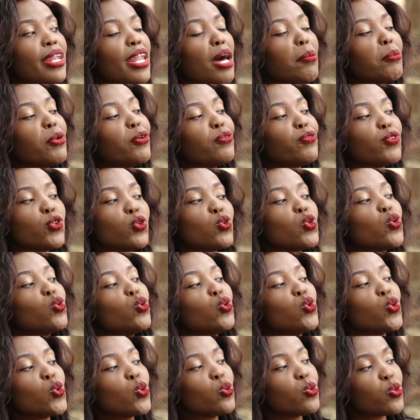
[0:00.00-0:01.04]
number of youths who
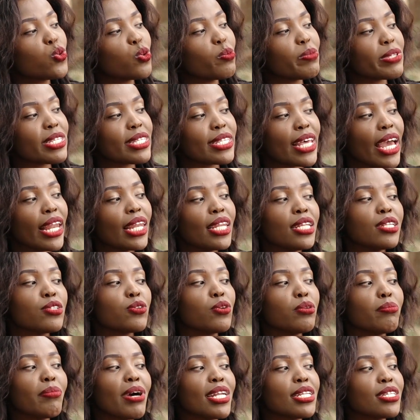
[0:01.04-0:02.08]
choose to be silent
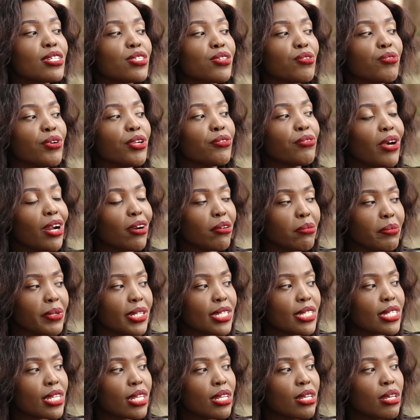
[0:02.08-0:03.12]
on matters of
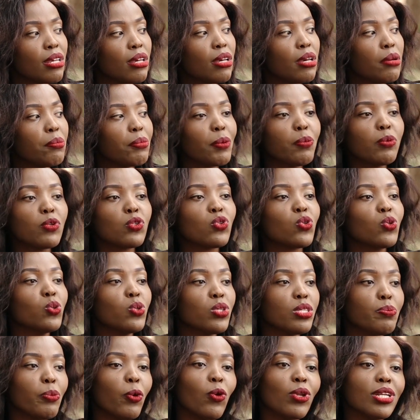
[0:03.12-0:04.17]
environment? People
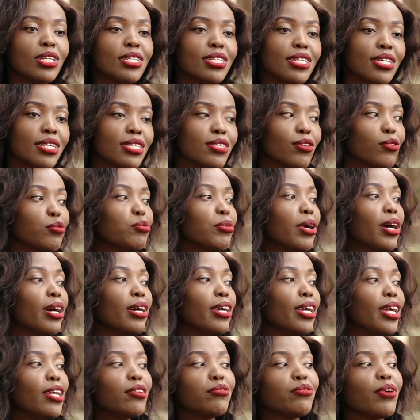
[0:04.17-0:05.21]
choose politics over
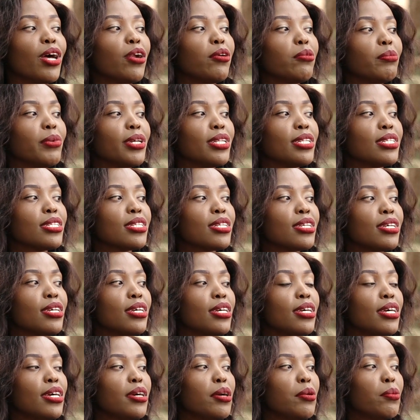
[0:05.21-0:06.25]
environment.
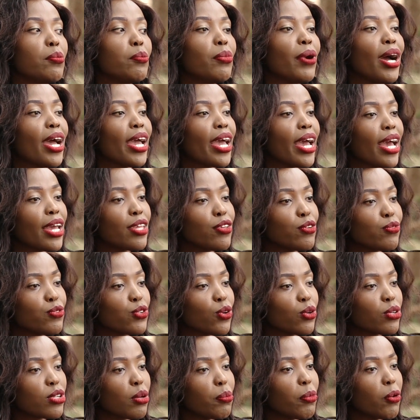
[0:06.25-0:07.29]
But you've
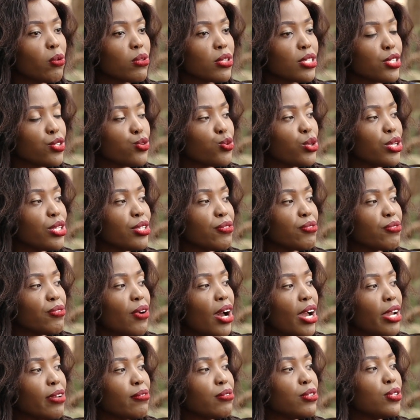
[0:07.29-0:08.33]
talked about these
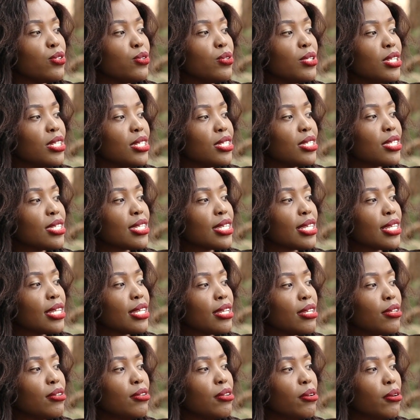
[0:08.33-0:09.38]
25 students,
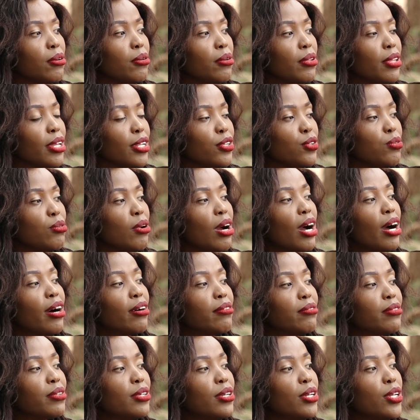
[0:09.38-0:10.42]
you know, that you
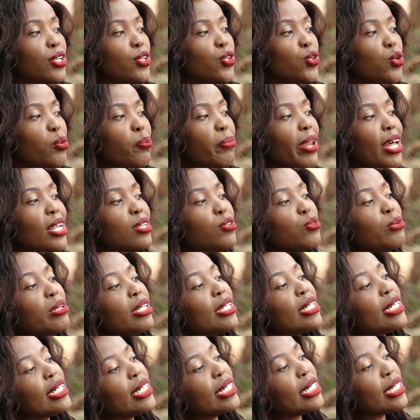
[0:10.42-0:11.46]
have. Do you plan to
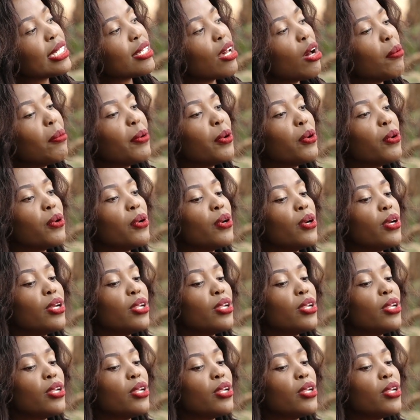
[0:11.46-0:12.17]
increase, or